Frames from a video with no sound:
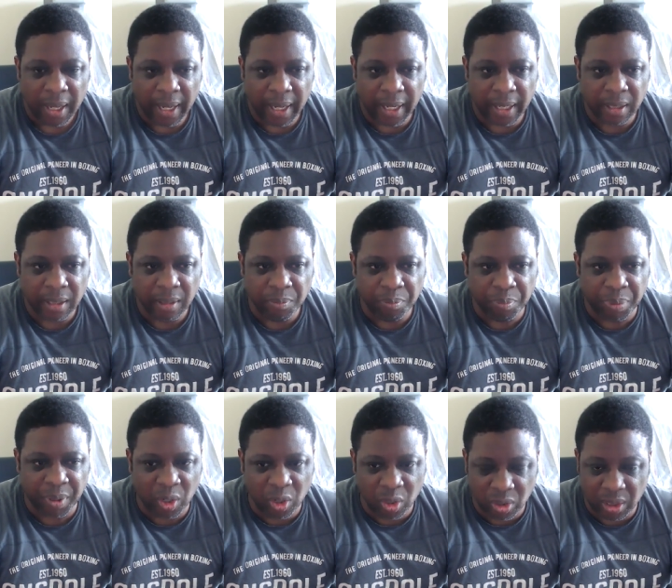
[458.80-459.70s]
And
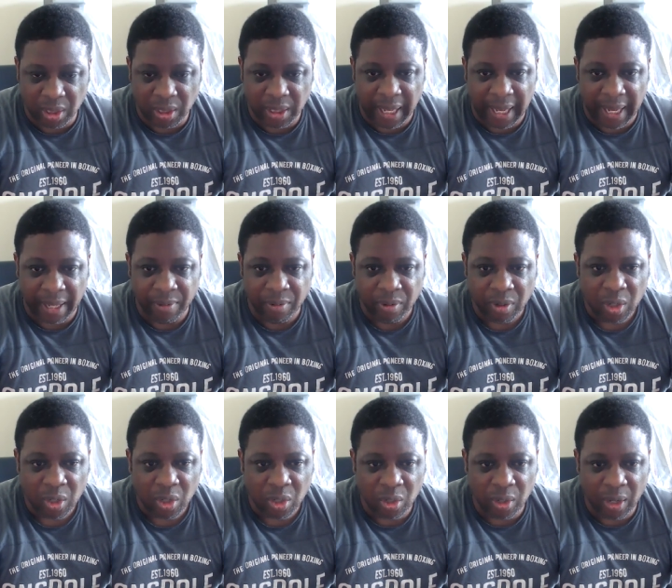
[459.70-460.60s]
because of that,
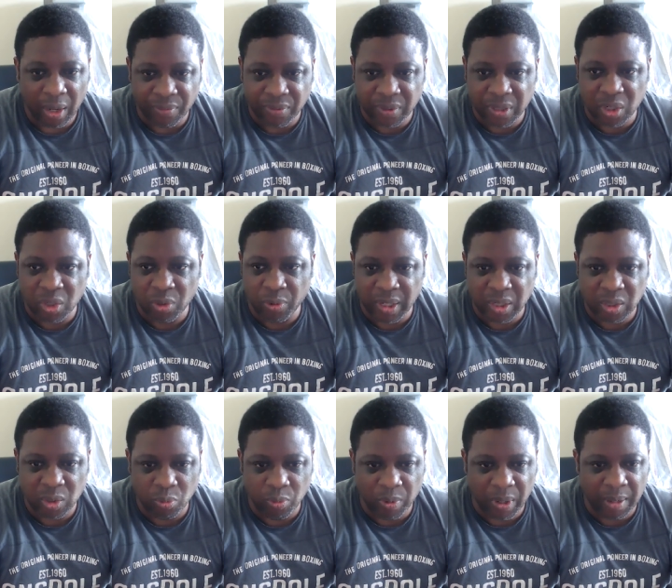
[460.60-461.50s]
you have
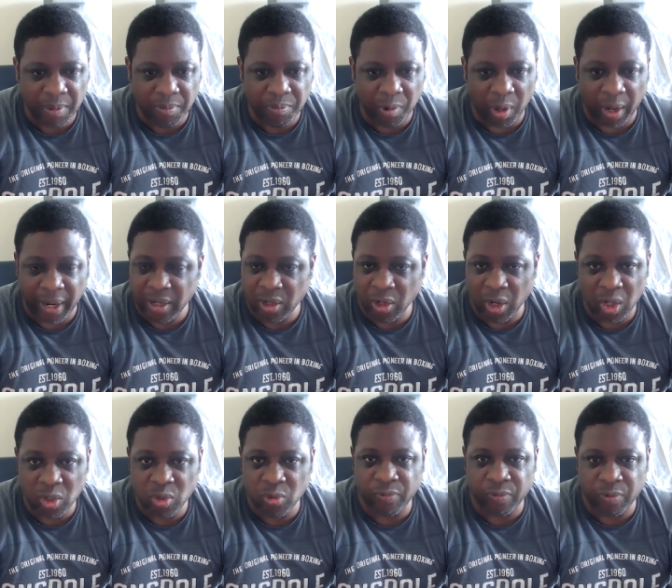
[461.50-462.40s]
situations where, like,
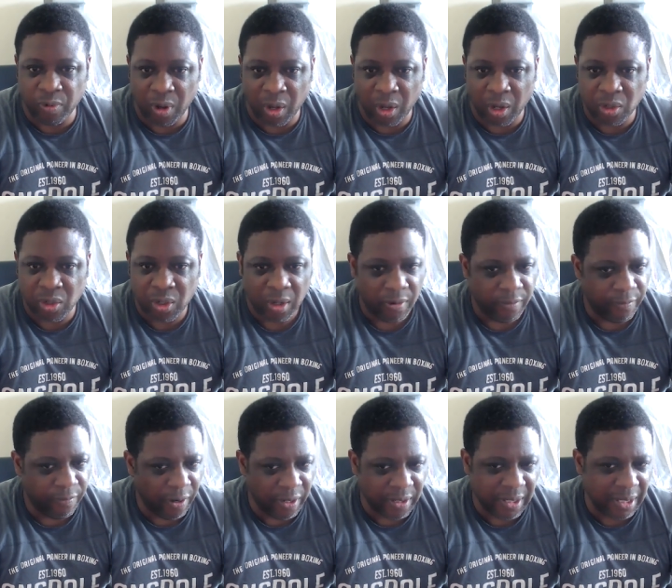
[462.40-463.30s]
Nigel Farage
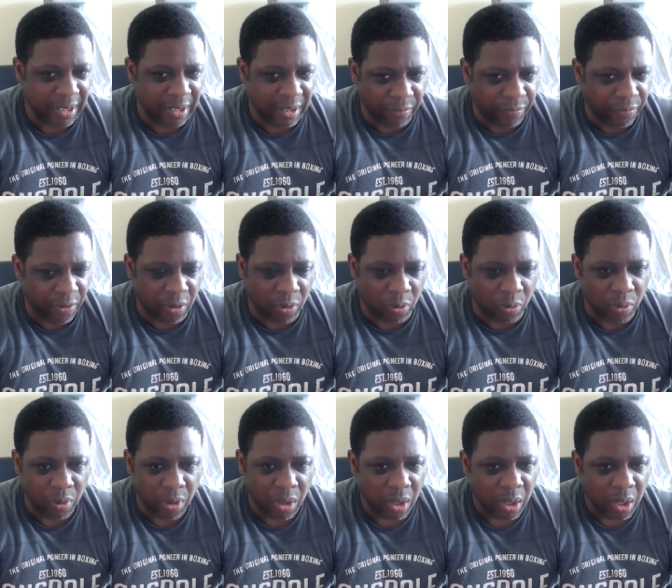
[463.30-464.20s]
finds it
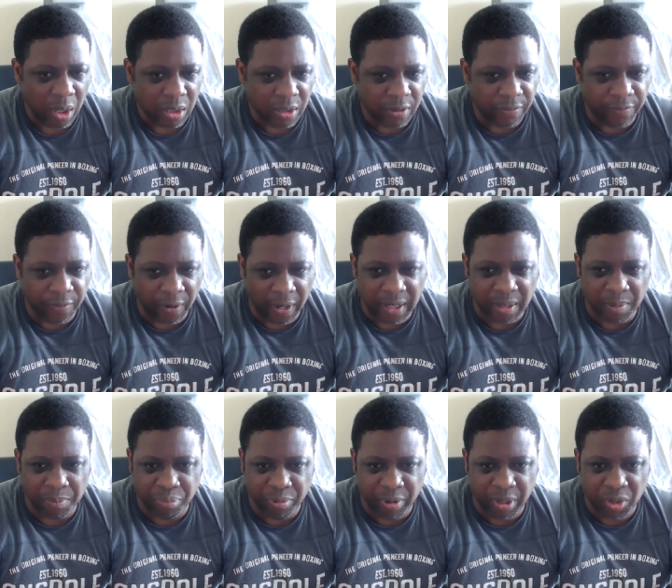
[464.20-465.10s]
difficult to find
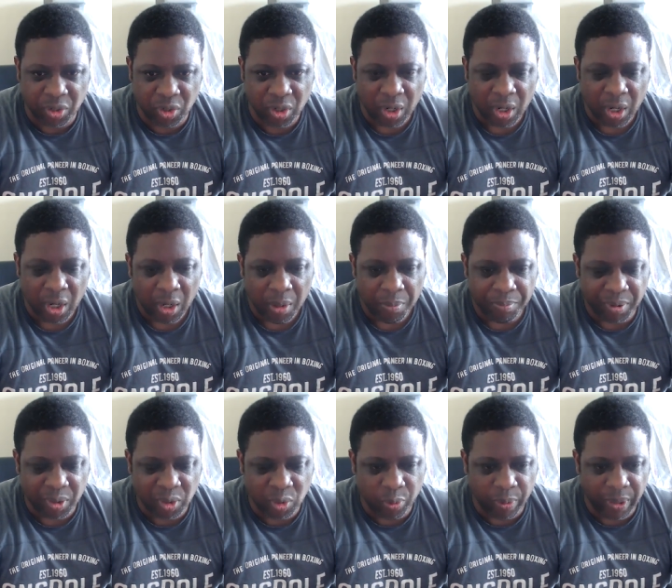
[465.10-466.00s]
a bridge
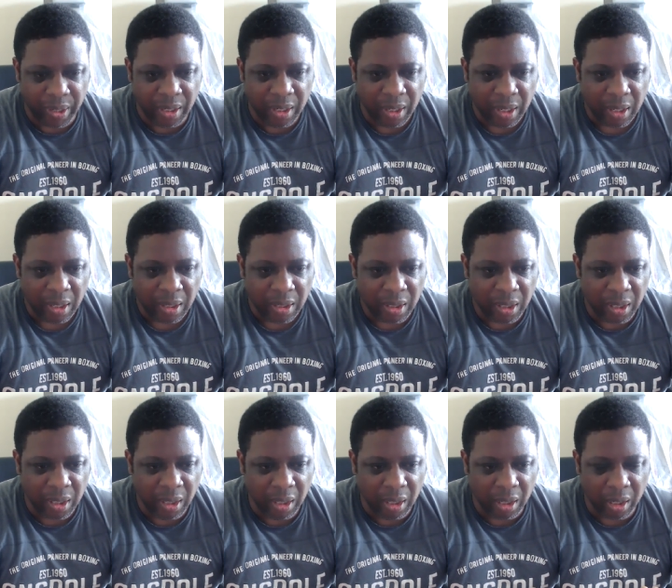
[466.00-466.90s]
between
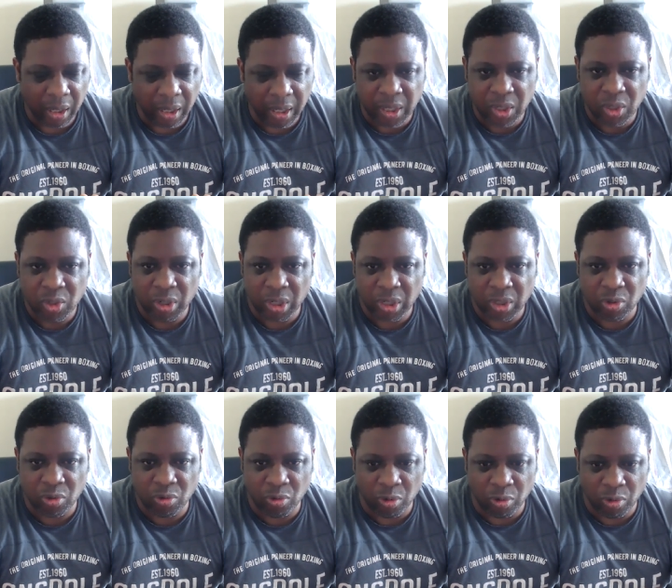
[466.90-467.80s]
the
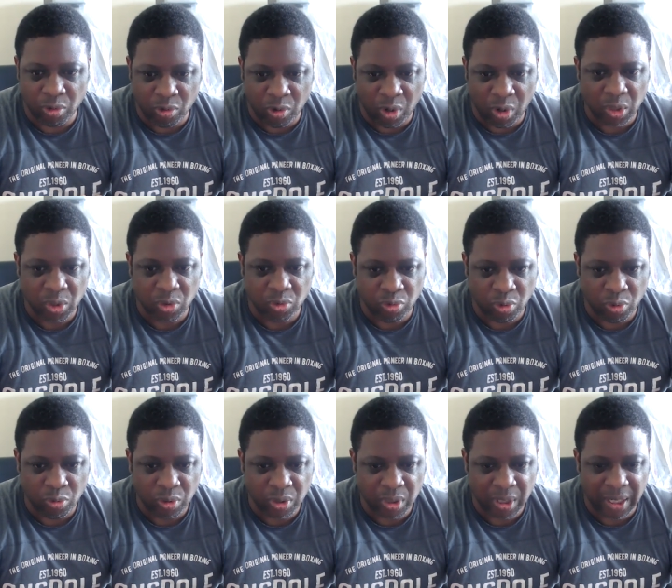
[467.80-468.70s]
interest group,
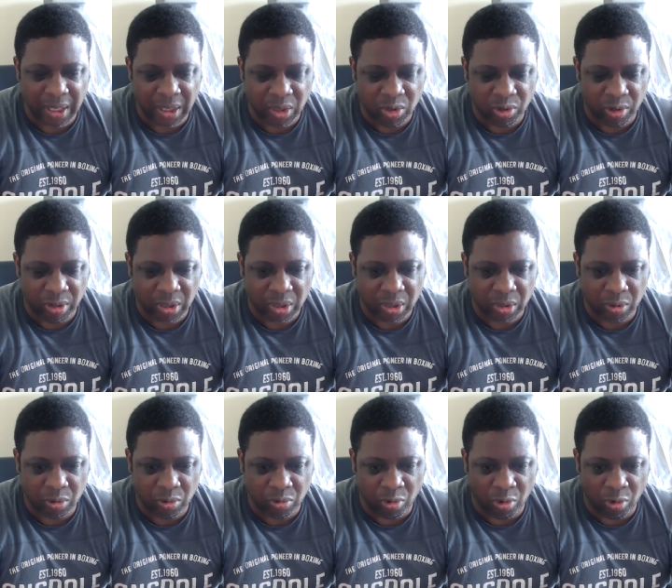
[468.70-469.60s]
grassroots
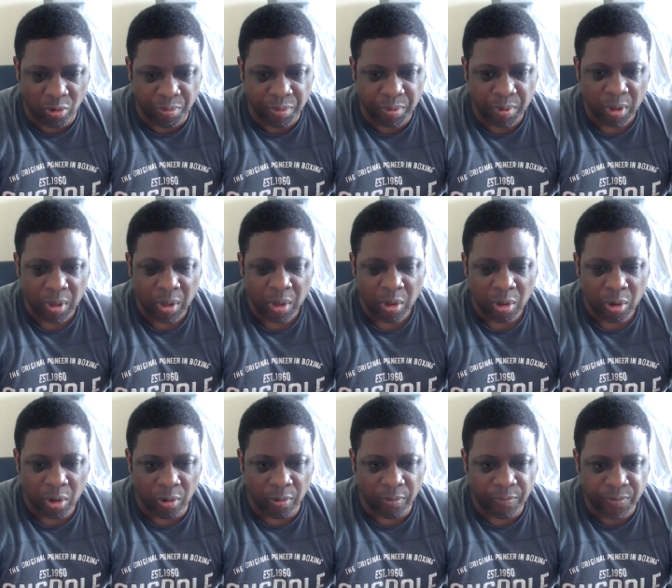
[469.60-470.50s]
interest group
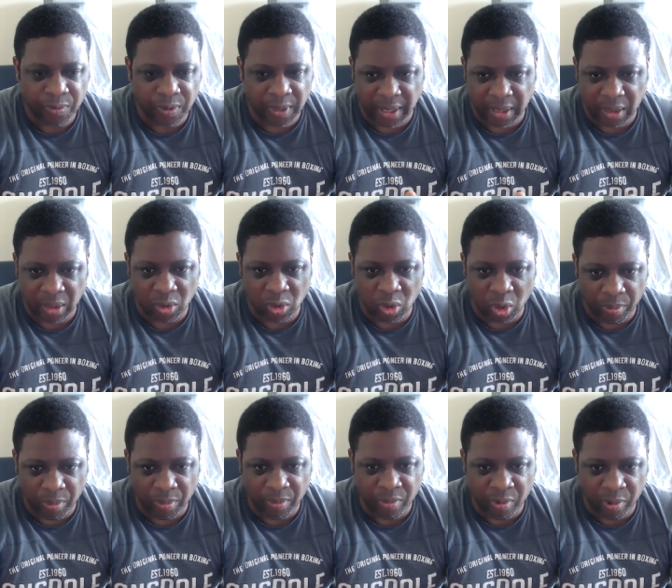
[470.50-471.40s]
of, say, the
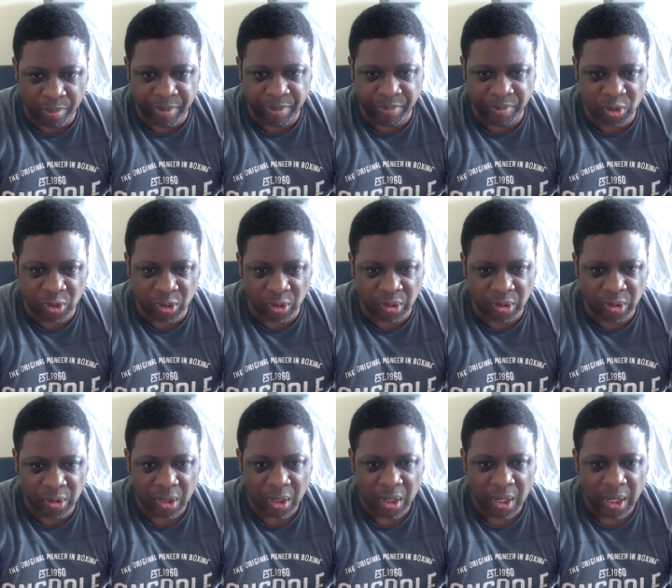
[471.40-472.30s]
Thomas Robinson